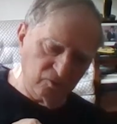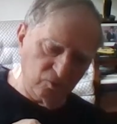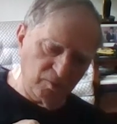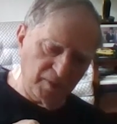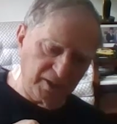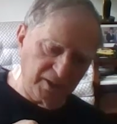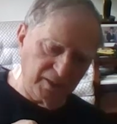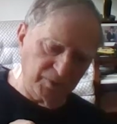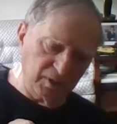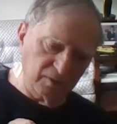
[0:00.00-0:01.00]
with my
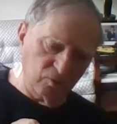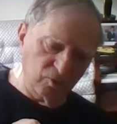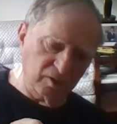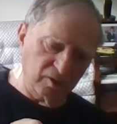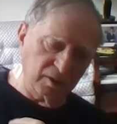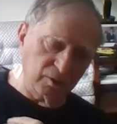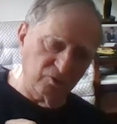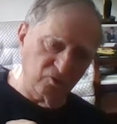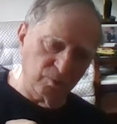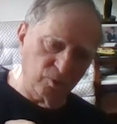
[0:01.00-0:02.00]
company with
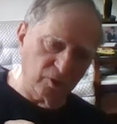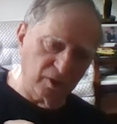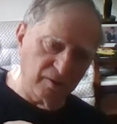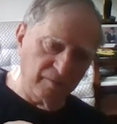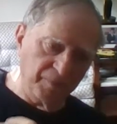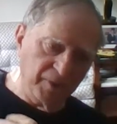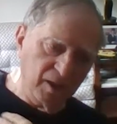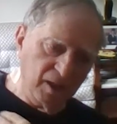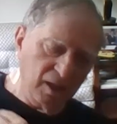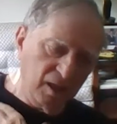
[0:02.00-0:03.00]
artillery support.
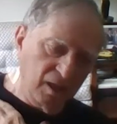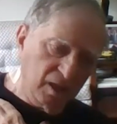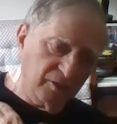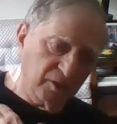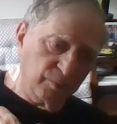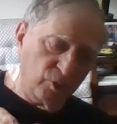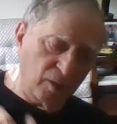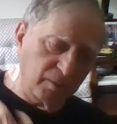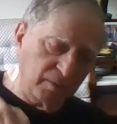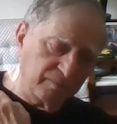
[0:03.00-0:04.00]
And the
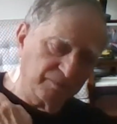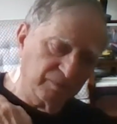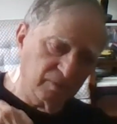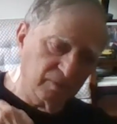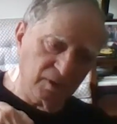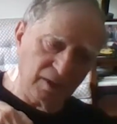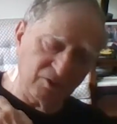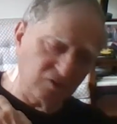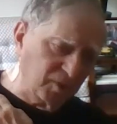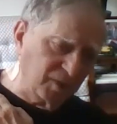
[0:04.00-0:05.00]
problem and
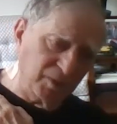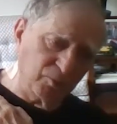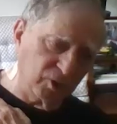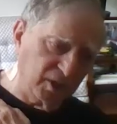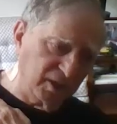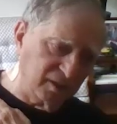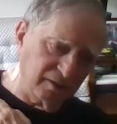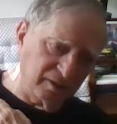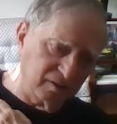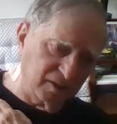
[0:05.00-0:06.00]
this may be more detail
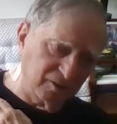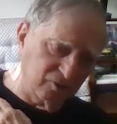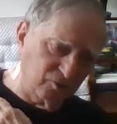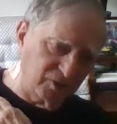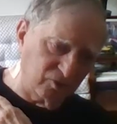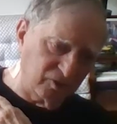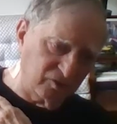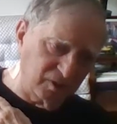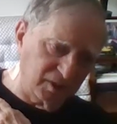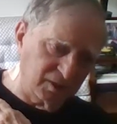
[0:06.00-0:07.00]
than, than you're
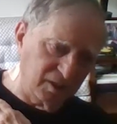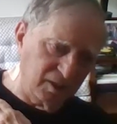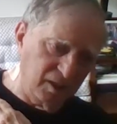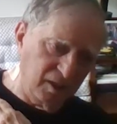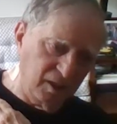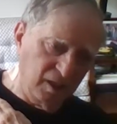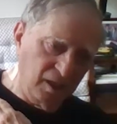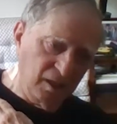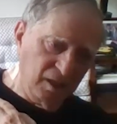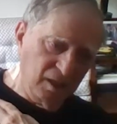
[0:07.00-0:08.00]
interested in.
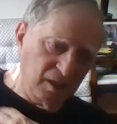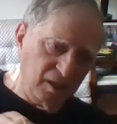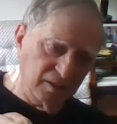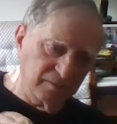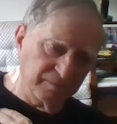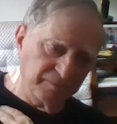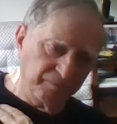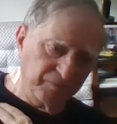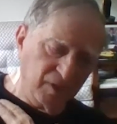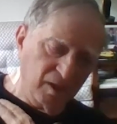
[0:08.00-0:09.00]
Uh,
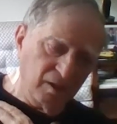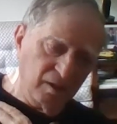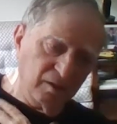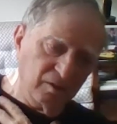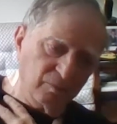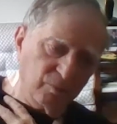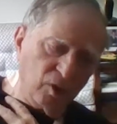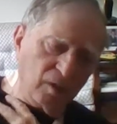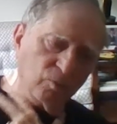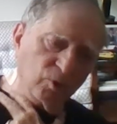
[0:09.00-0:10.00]
the
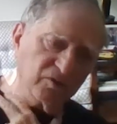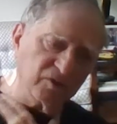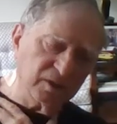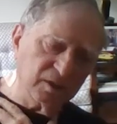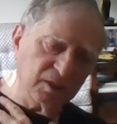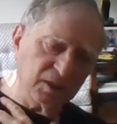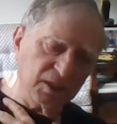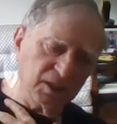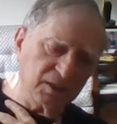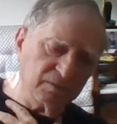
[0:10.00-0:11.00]
problem was that the
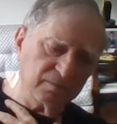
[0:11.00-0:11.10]
uh,